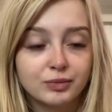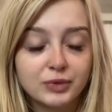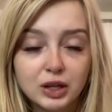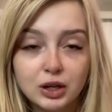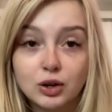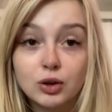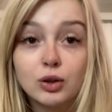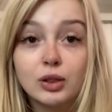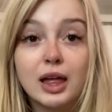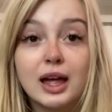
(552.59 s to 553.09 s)
you
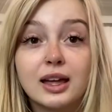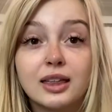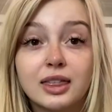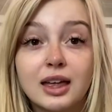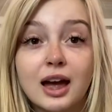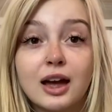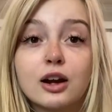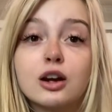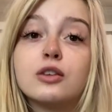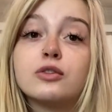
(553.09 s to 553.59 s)
know, like
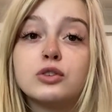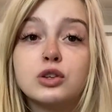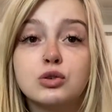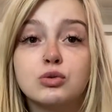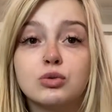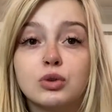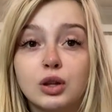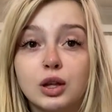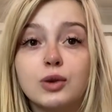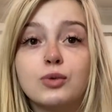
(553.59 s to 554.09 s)
that, or if
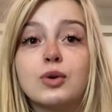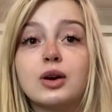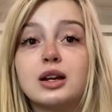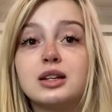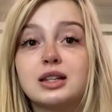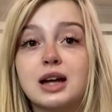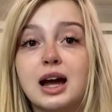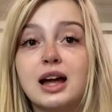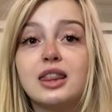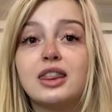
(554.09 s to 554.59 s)
you really want
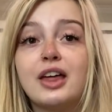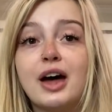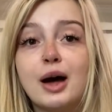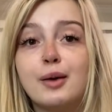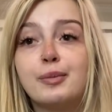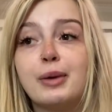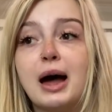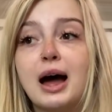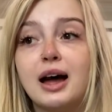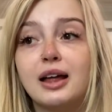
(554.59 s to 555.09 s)
to die
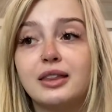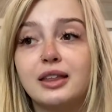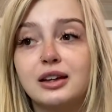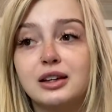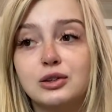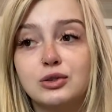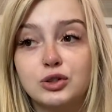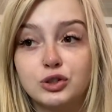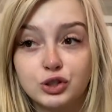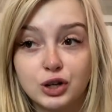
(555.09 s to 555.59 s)
that bad
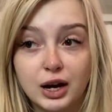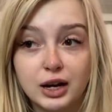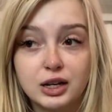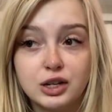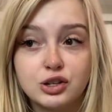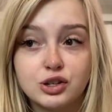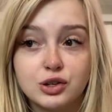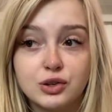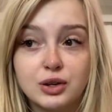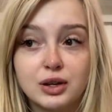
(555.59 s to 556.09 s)
that you would try to
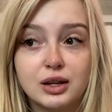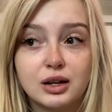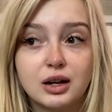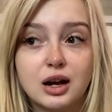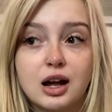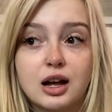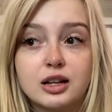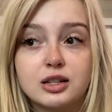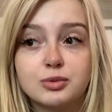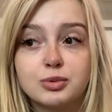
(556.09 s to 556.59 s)
do it in a
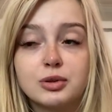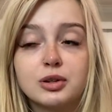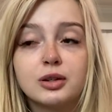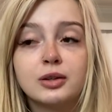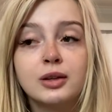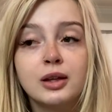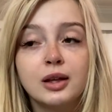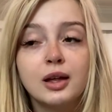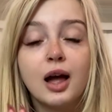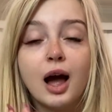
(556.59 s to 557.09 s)

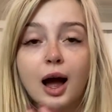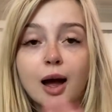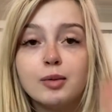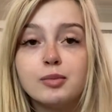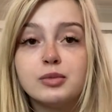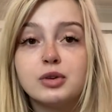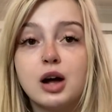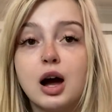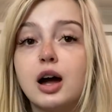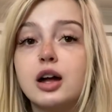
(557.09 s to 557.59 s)
hospital,
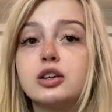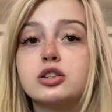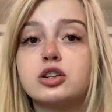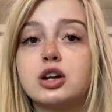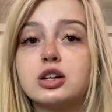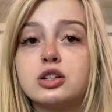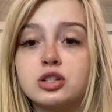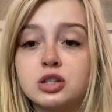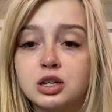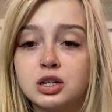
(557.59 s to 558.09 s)
I'm not
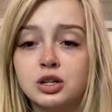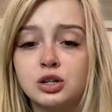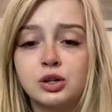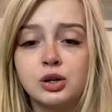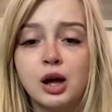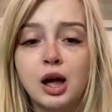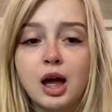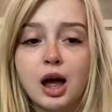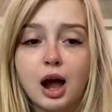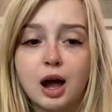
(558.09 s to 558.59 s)
judging
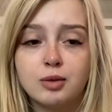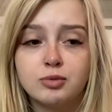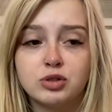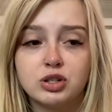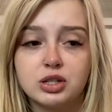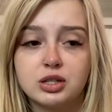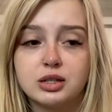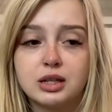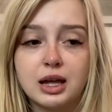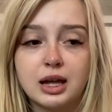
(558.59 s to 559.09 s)
you. I'm
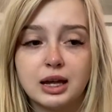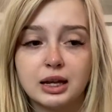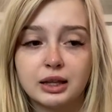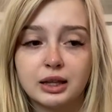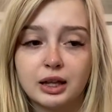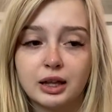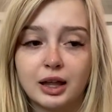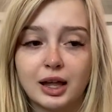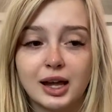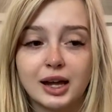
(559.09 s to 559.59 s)
just saying
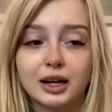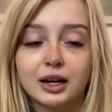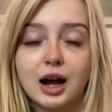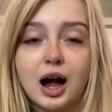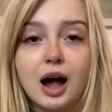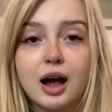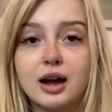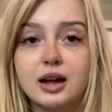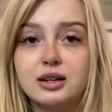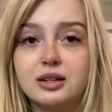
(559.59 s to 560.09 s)
that, like,
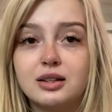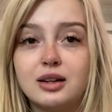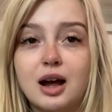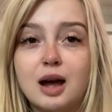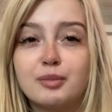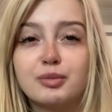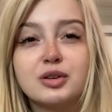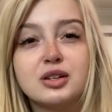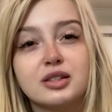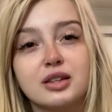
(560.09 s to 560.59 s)
I did
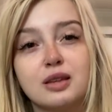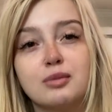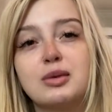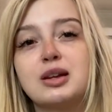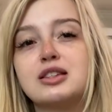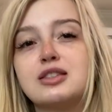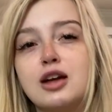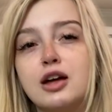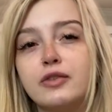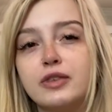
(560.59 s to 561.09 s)
not present
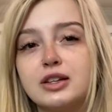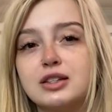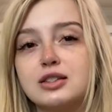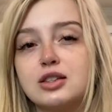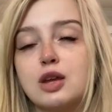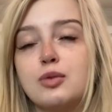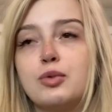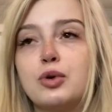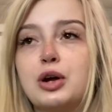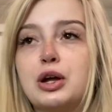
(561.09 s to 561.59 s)
myself as
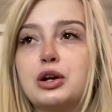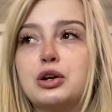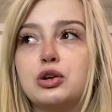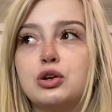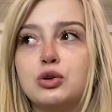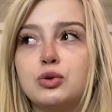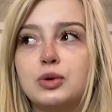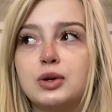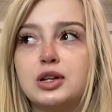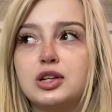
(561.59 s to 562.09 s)
someone
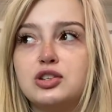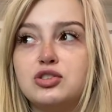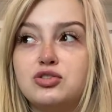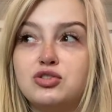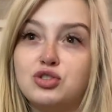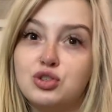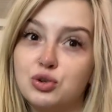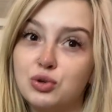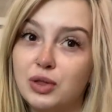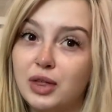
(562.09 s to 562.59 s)
who
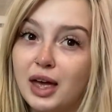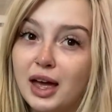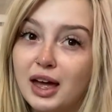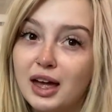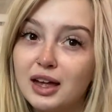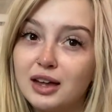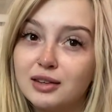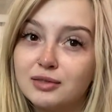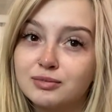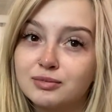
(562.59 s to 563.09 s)
would do
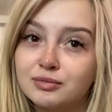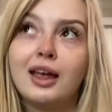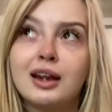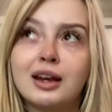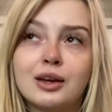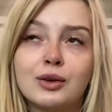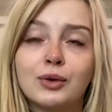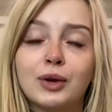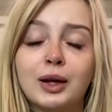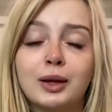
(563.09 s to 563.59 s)
that.
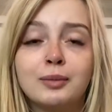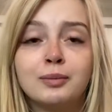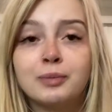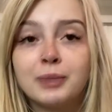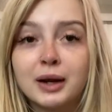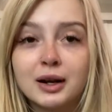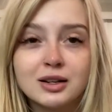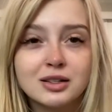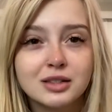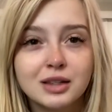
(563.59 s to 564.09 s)
Anyway,
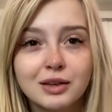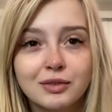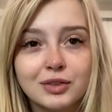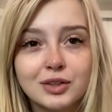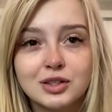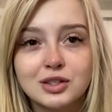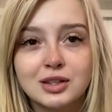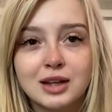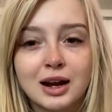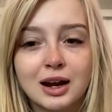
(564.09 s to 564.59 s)
better safe
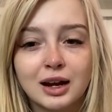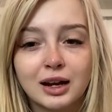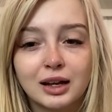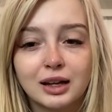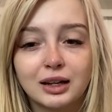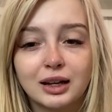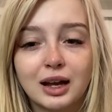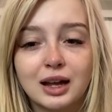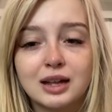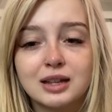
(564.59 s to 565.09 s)
than
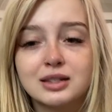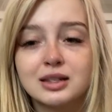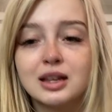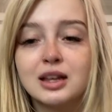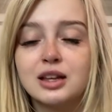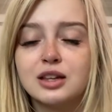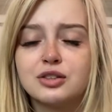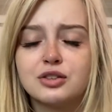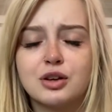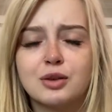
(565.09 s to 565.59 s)
sorry, I guess.
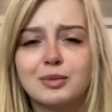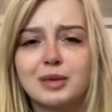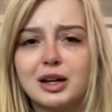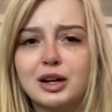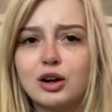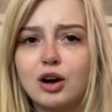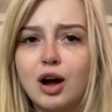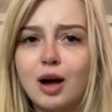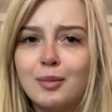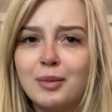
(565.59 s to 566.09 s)
So I'm,
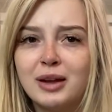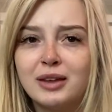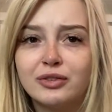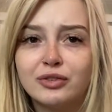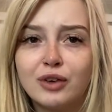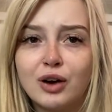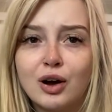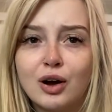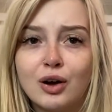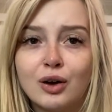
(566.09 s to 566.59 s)
like, on my
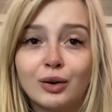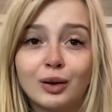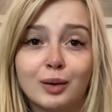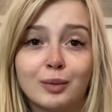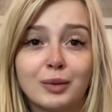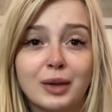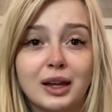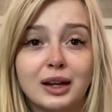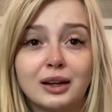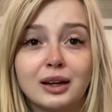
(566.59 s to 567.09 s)
phone,
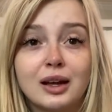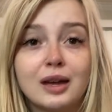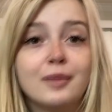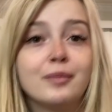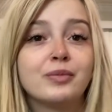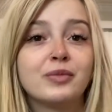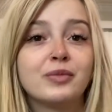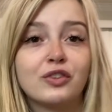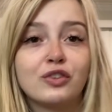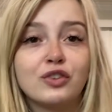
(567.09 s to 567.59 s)
I'm, like,
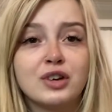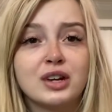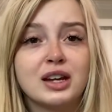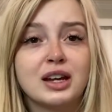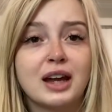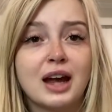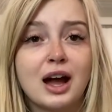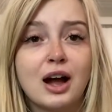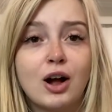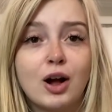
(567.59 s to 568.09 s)

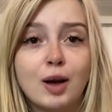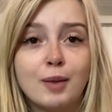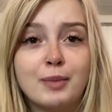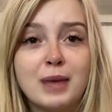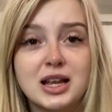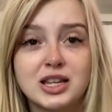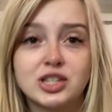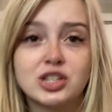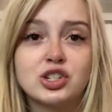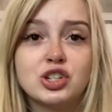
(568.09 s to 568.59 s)
freaking out, I'm
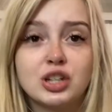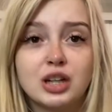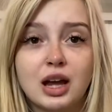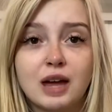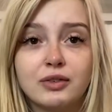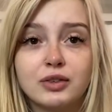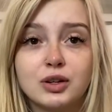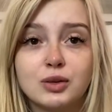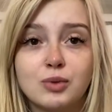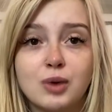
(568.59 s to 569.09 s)
messaging
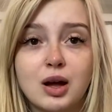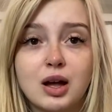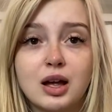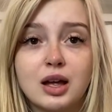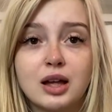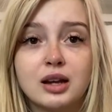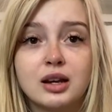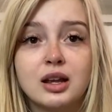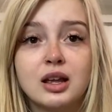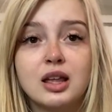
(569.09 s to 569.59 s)

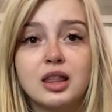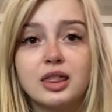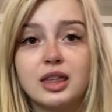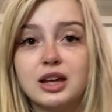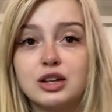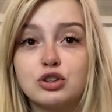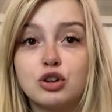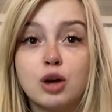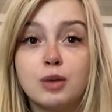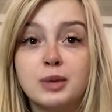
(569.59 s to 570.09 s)
everyone.
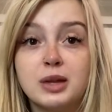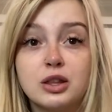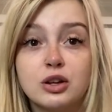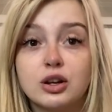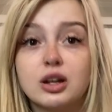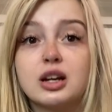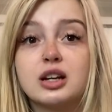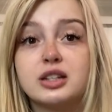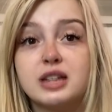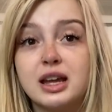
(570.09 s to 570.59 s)
They told me they're
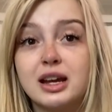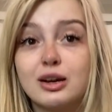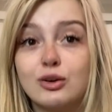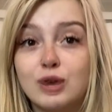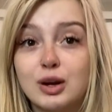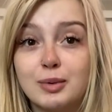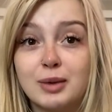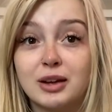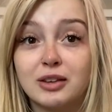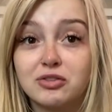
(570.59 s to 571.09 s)
gonna take
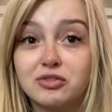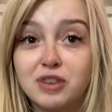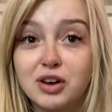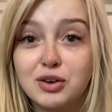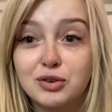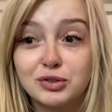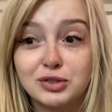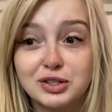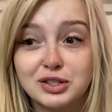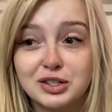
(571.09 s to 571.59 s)
away my
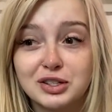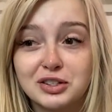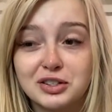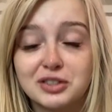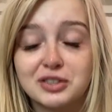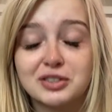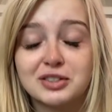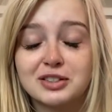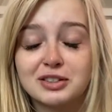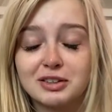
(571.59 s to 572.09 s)
phone
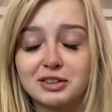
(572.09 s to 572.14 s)
soon,